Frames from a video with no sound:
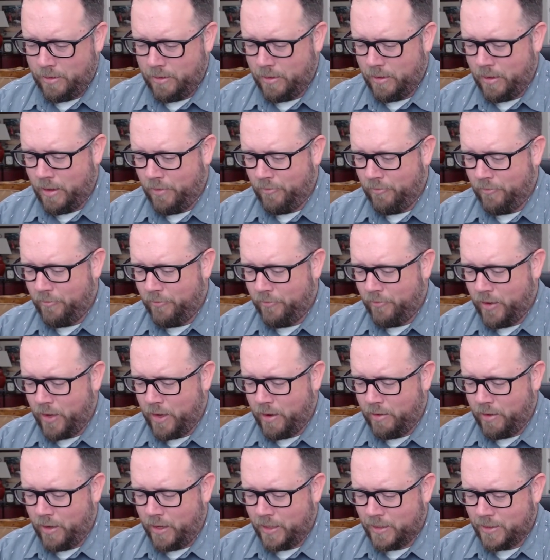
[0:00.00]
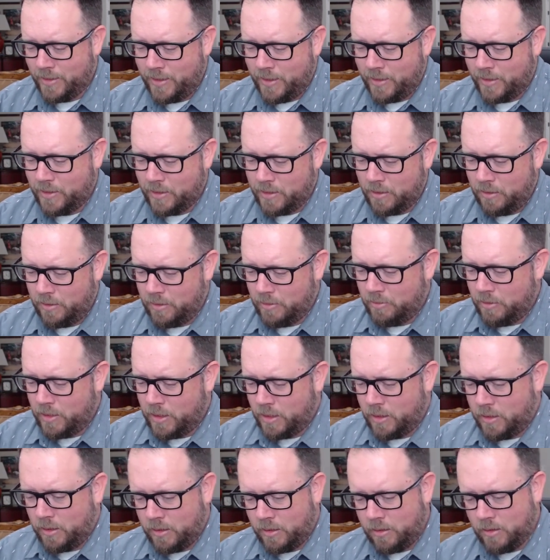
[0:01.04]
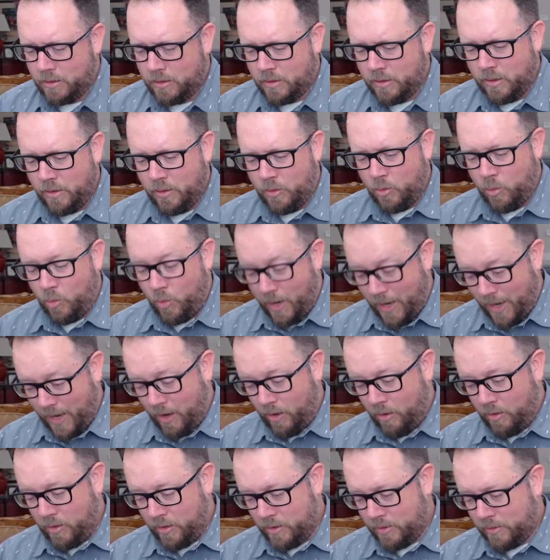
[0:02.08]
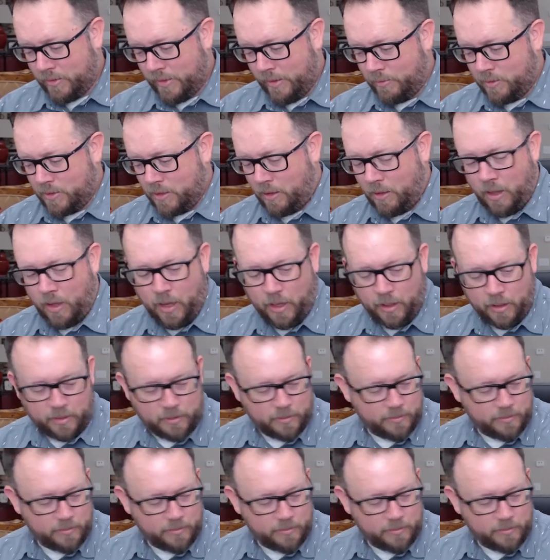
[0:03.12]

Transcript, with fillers: a very intense glue. Wow, that was a lot.